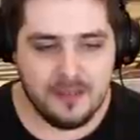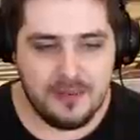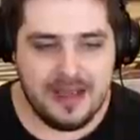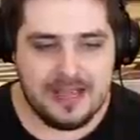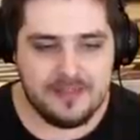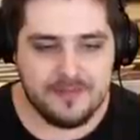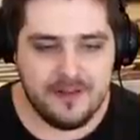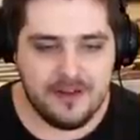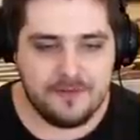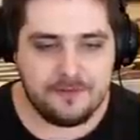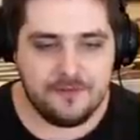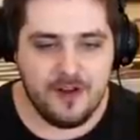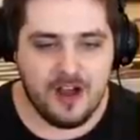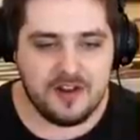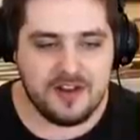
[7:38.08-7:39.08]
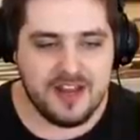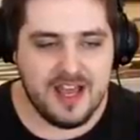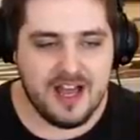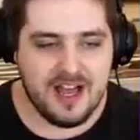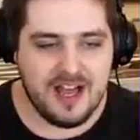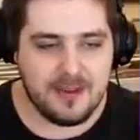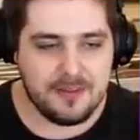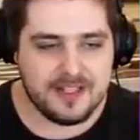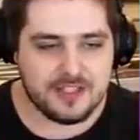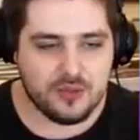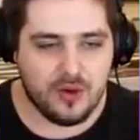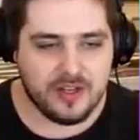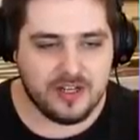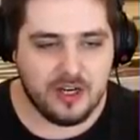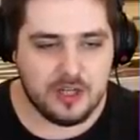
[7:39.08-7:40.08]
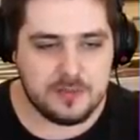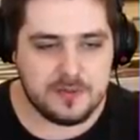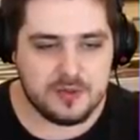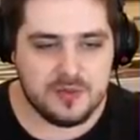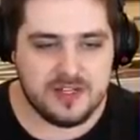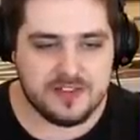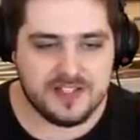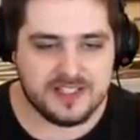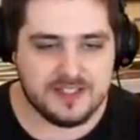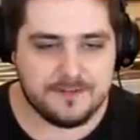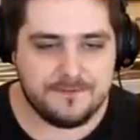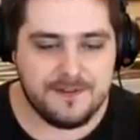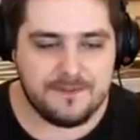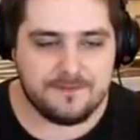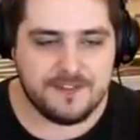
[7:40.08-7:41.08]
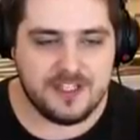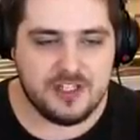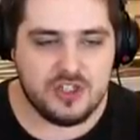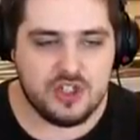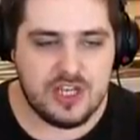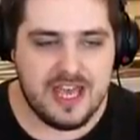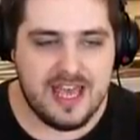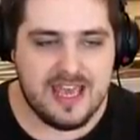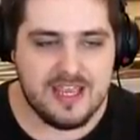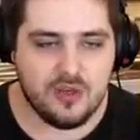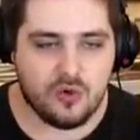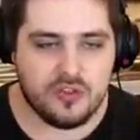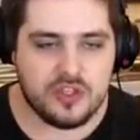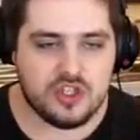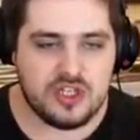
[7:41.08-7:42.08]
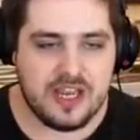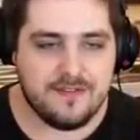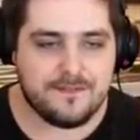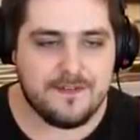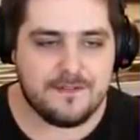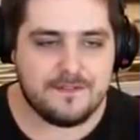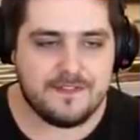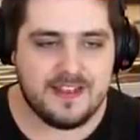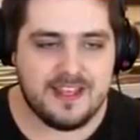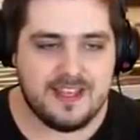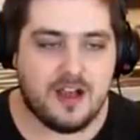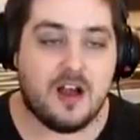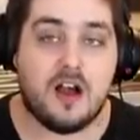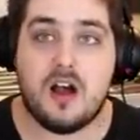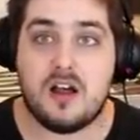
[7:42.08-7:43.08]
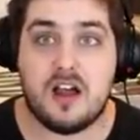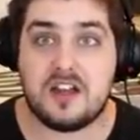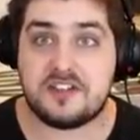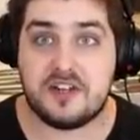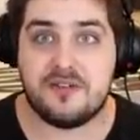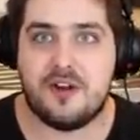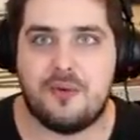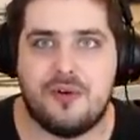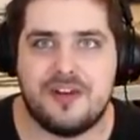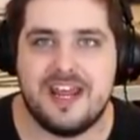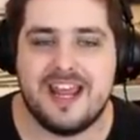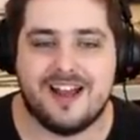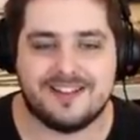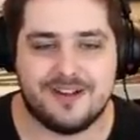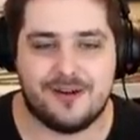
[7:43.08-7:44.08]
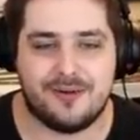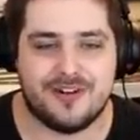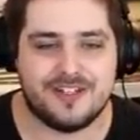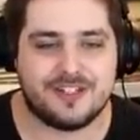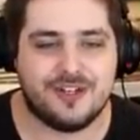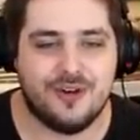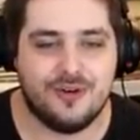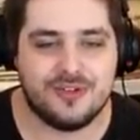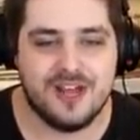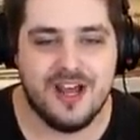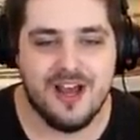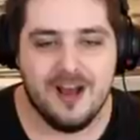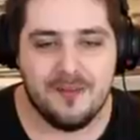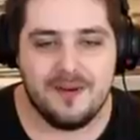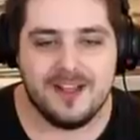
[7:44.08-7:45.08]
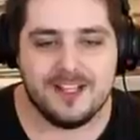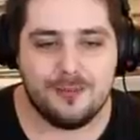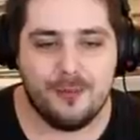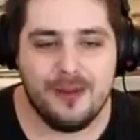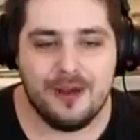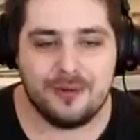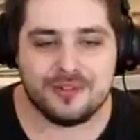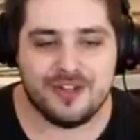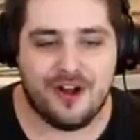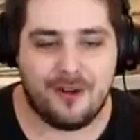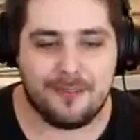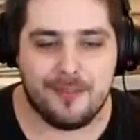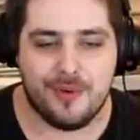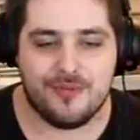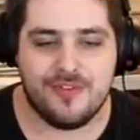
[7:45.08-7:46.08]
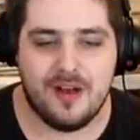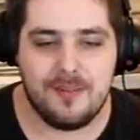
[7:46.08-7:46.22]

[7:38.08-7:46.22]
But at the very front, uh, it's quite close between. I think it's the fifty J or the J fifty. I, I don't know what I don't know what it's called, but its wheels aren't moving.